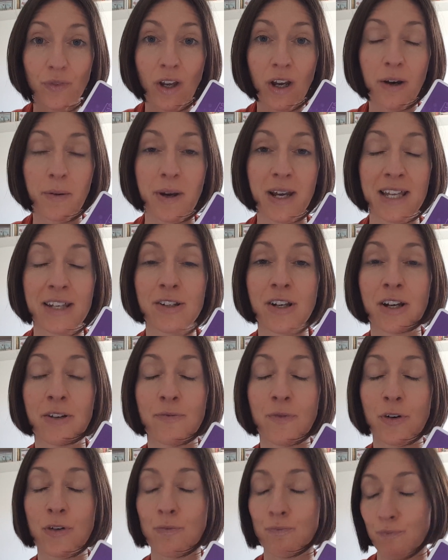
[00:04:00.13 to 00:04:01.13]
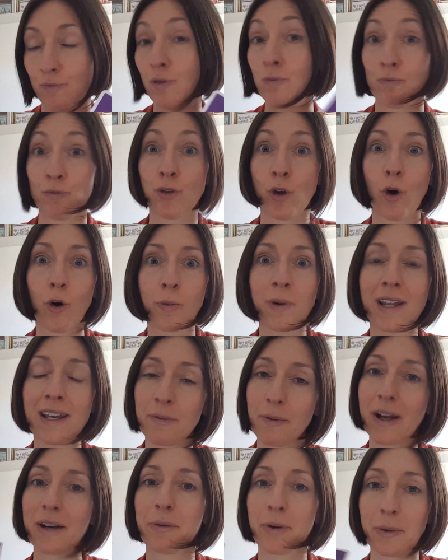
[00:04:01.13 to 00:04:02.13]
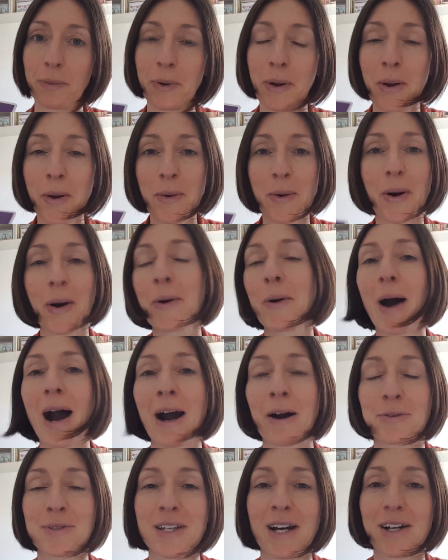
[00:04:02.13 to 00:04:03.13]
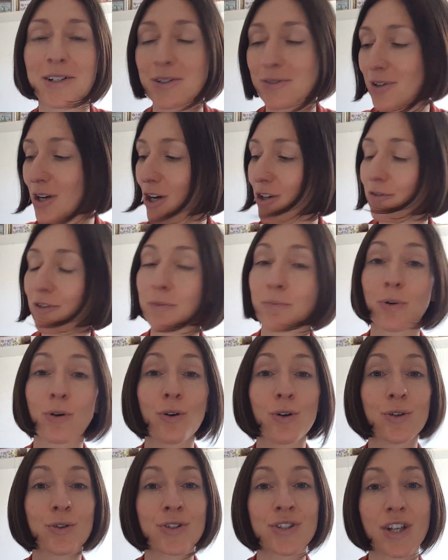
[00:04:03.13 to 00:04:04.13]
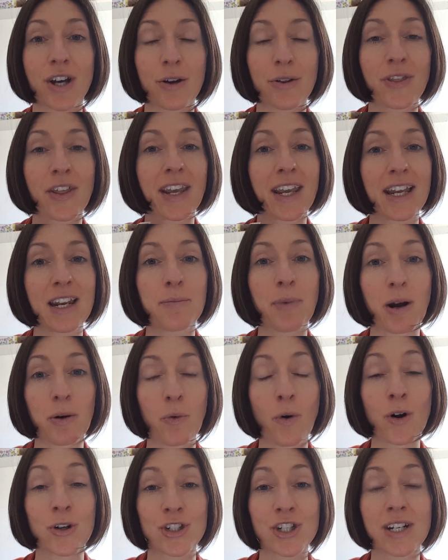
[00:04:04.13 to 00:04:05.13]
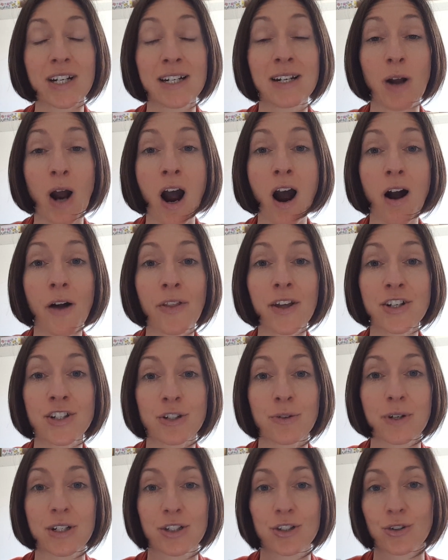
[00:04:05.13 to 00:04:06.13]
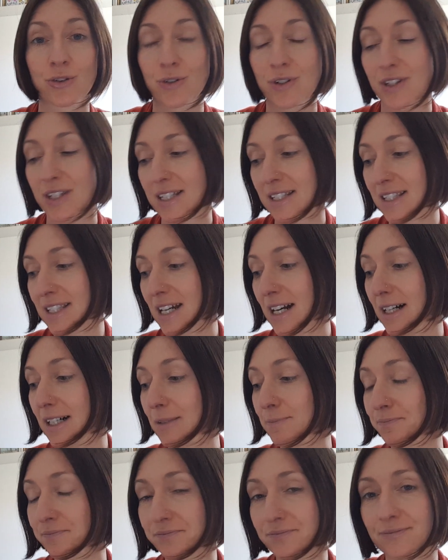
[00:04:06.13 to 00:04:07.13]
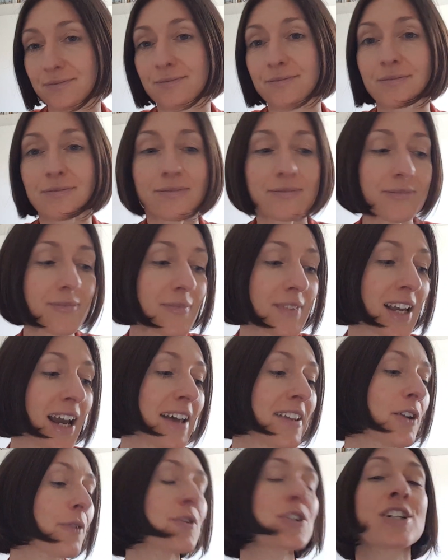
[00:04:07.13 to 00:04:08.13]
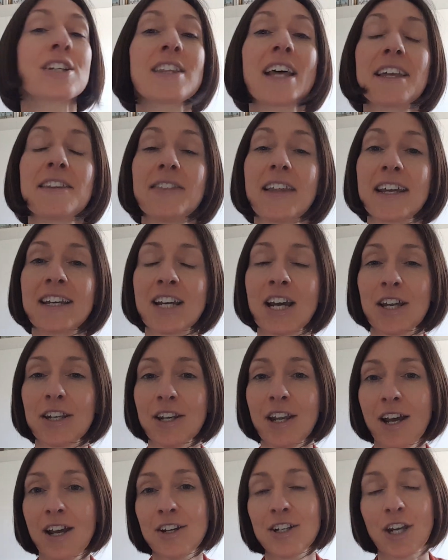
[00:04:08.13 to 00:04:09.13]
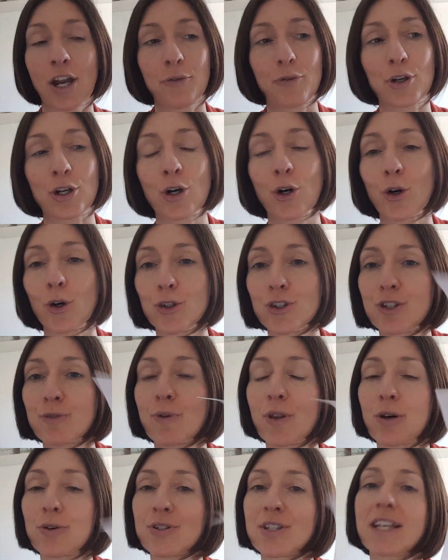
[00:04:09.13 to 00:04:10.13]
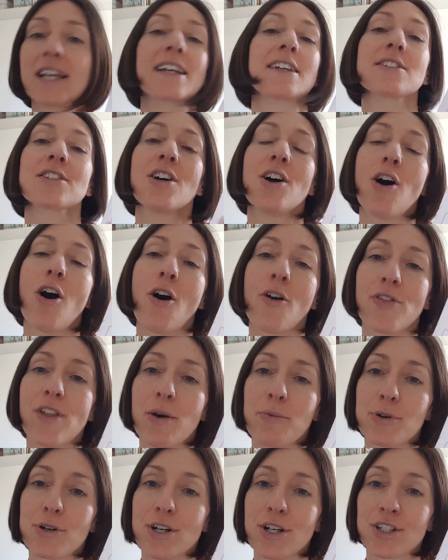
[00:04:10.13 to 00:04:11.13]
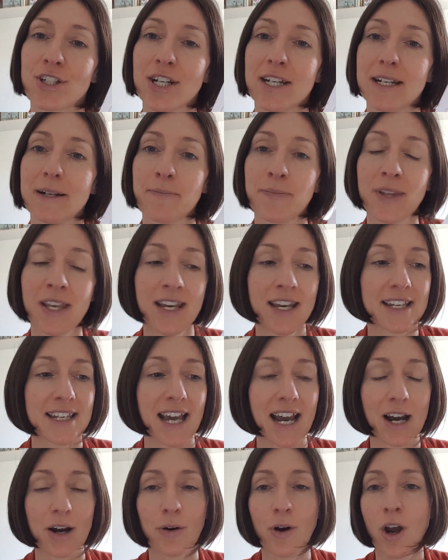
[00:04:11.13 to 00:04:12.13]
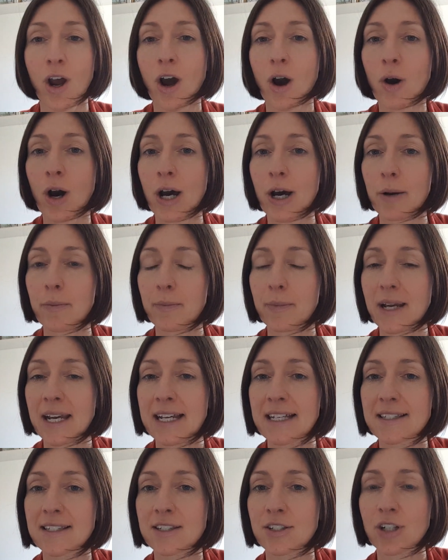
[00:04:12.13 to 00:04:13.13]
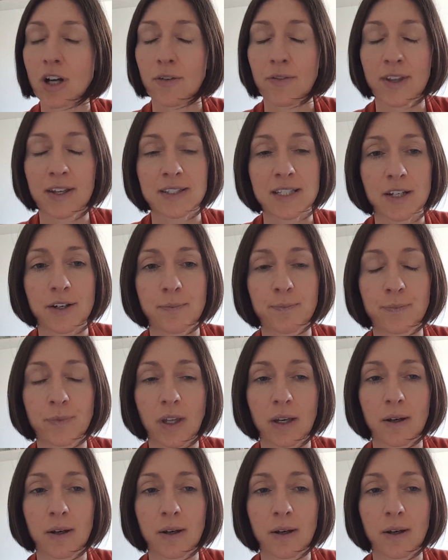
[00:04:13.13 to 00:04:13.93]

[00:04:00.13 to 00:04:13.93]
normally when outside of COVID, but also thinking about what are they doing during this time. And obviously then they can, record some of those things on their worksheet. Now, there's a